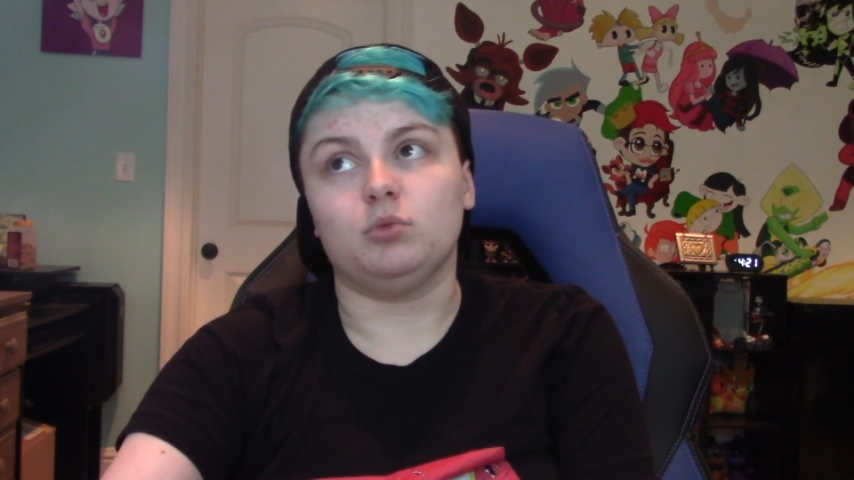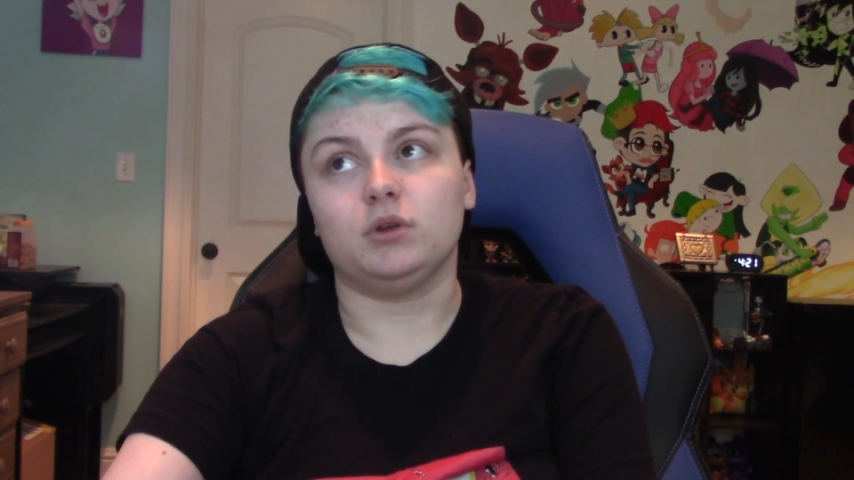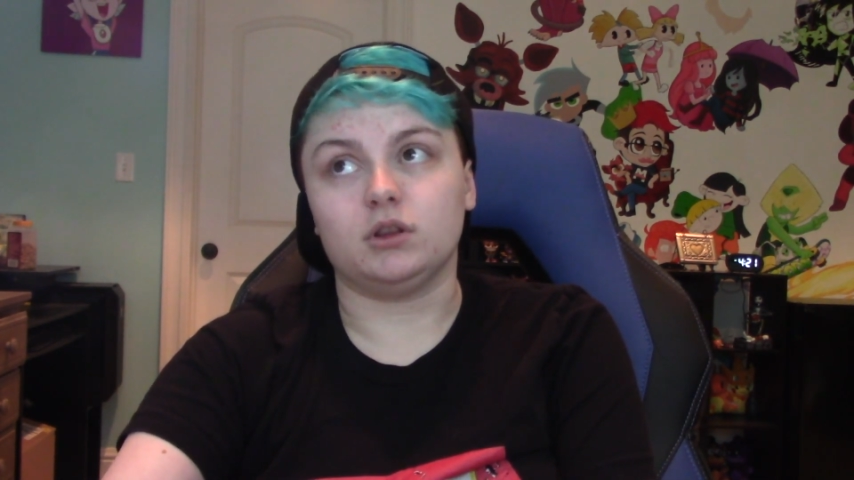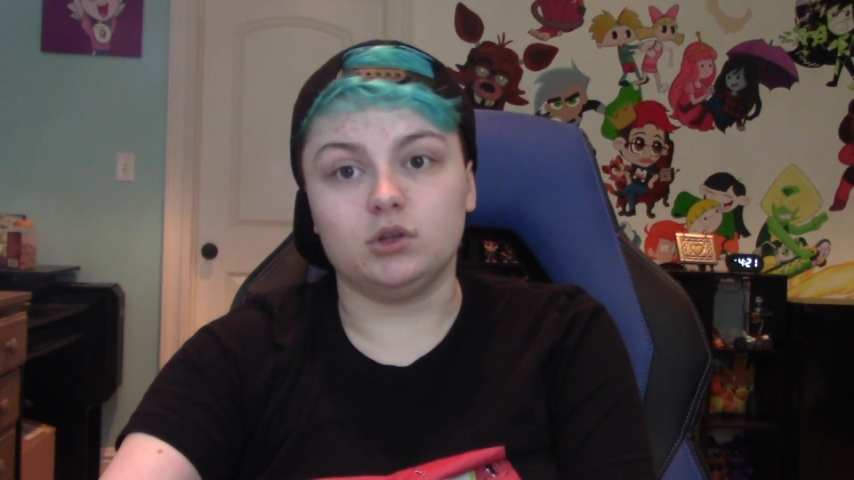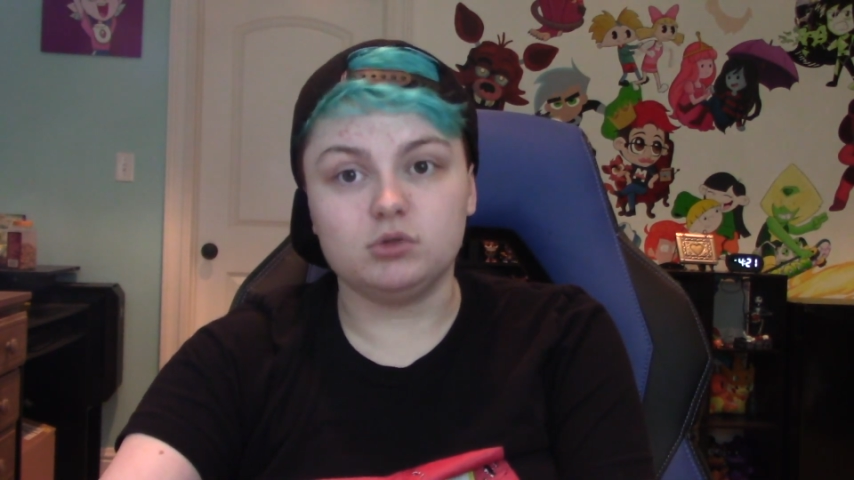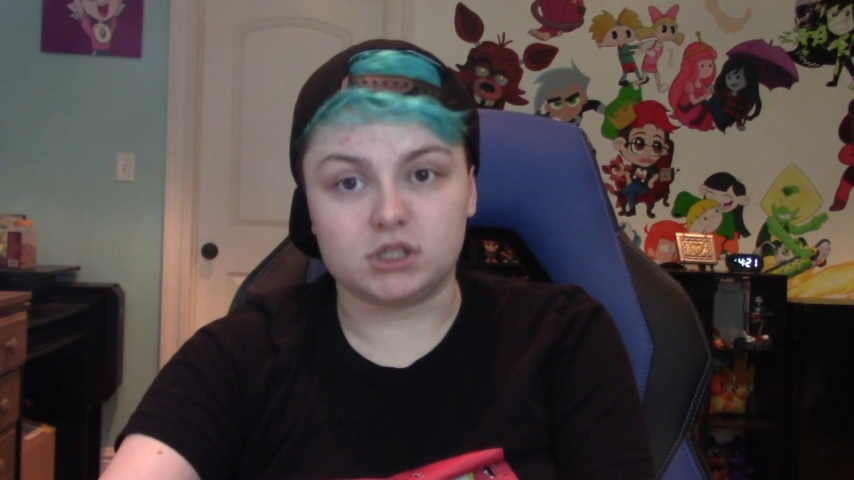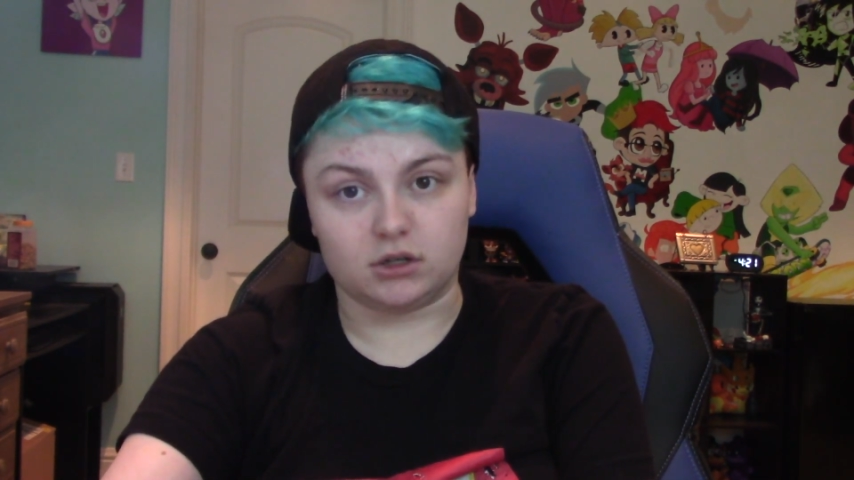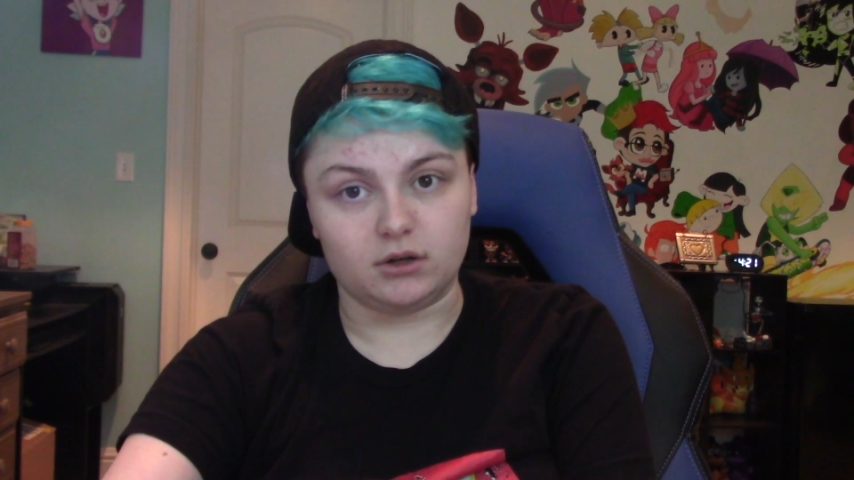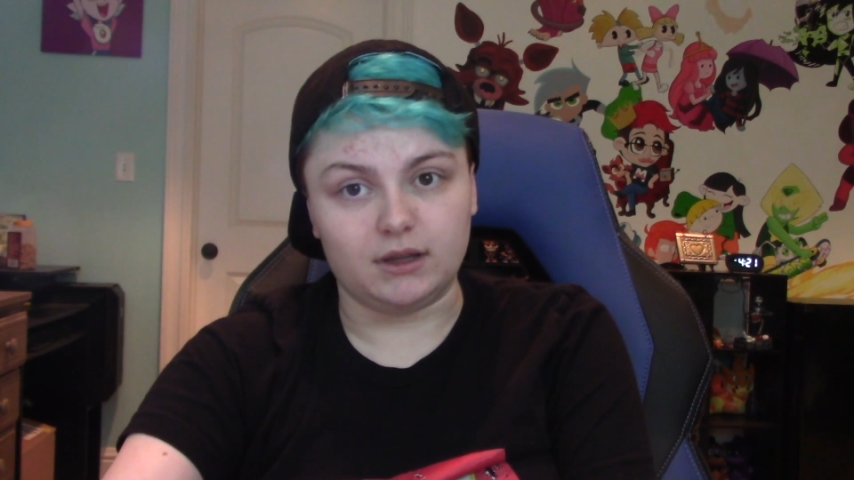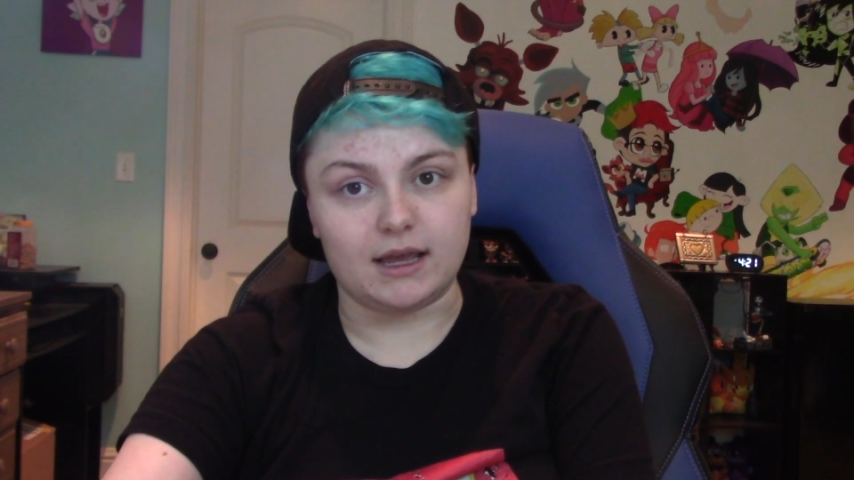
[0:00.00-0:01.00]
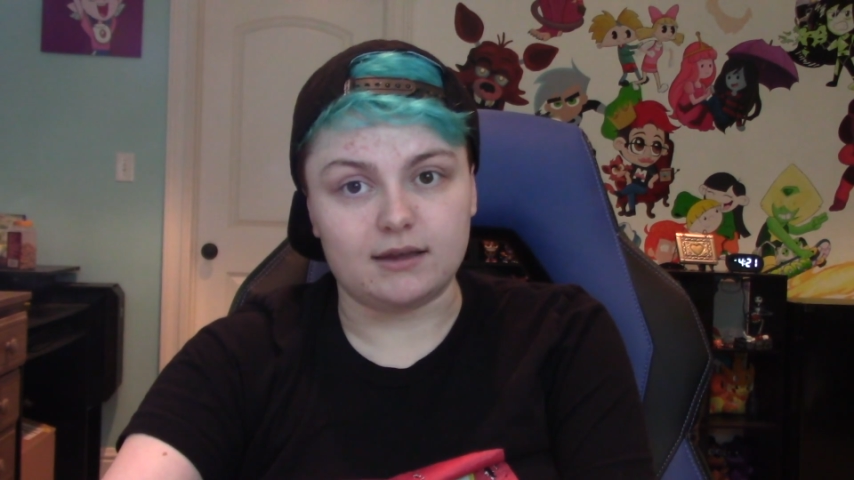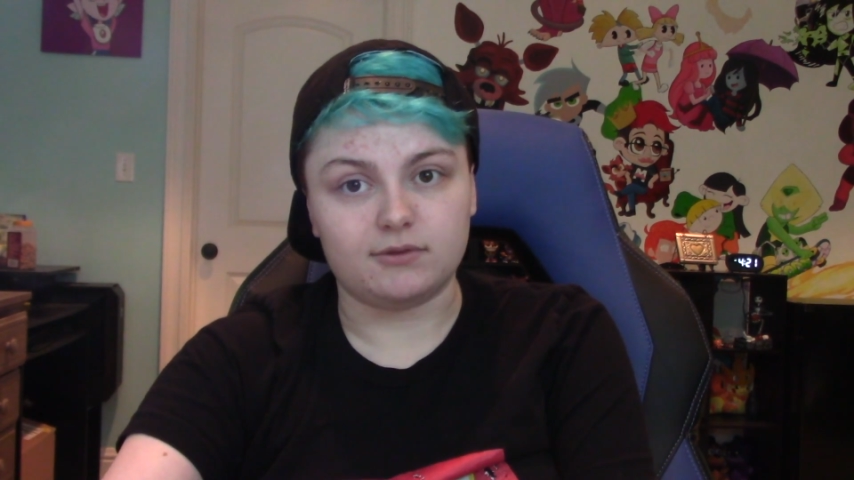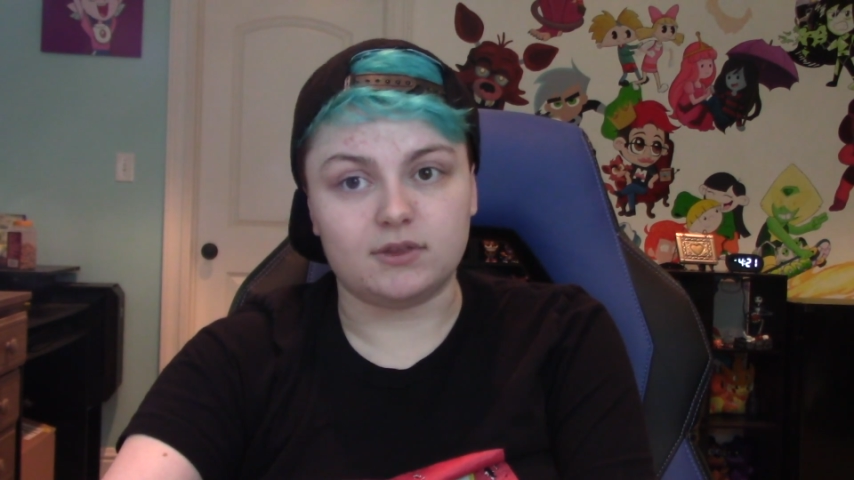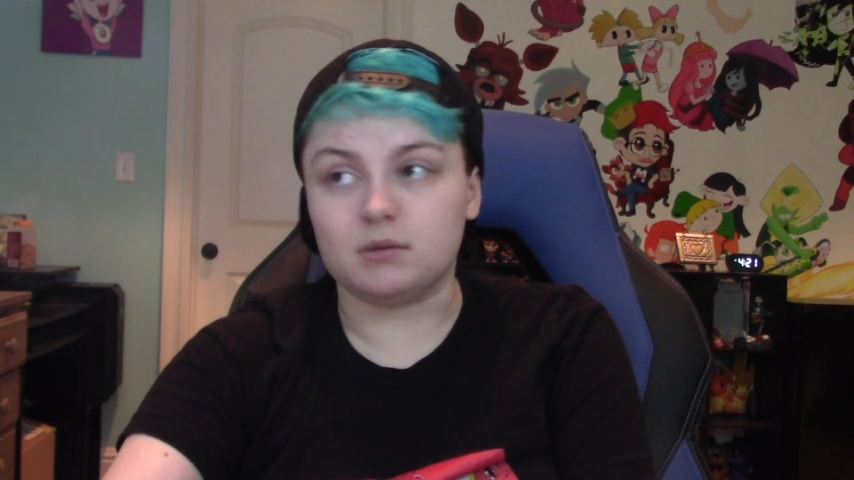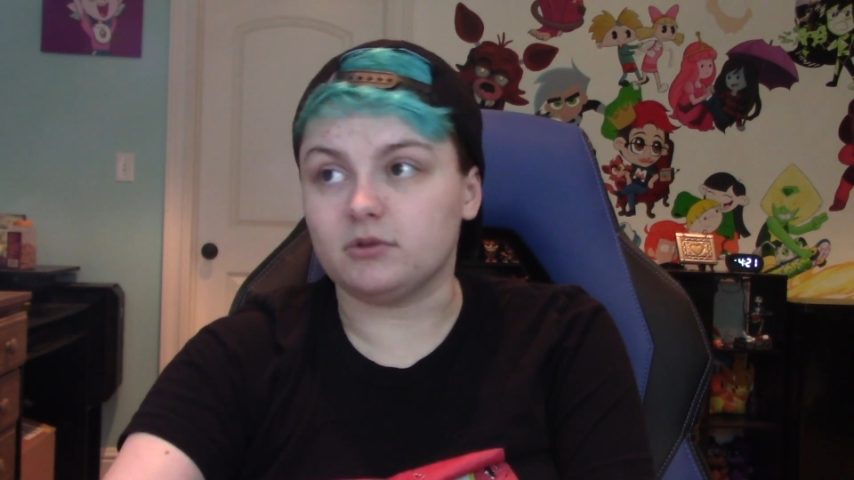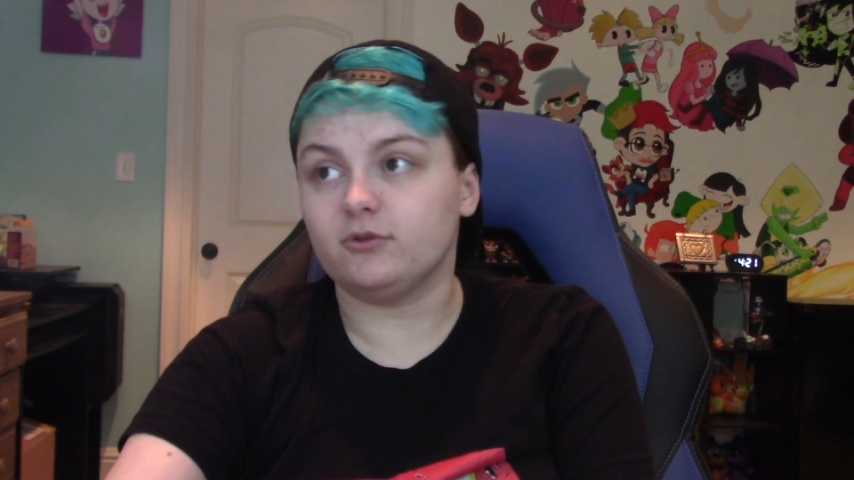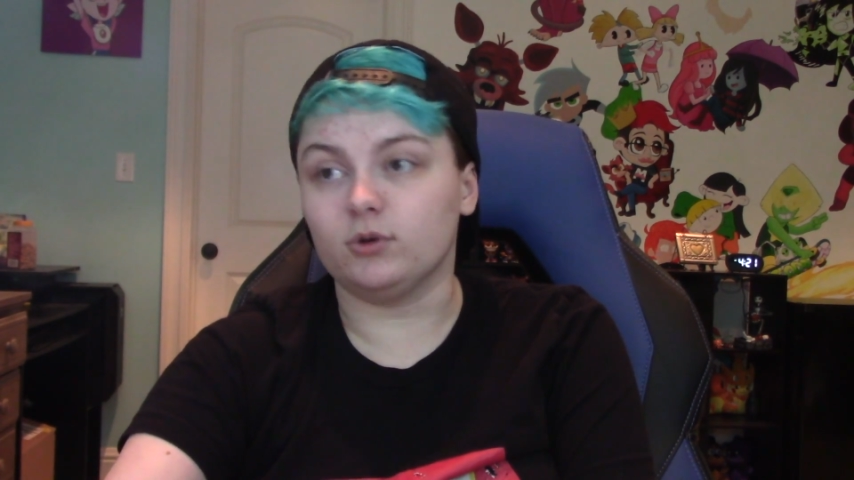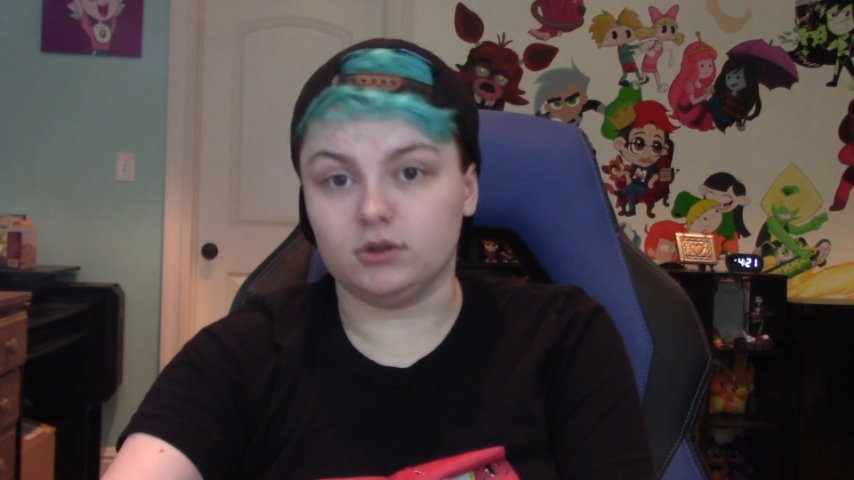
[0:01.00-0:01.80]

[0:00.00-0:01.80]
with Luz in her life than before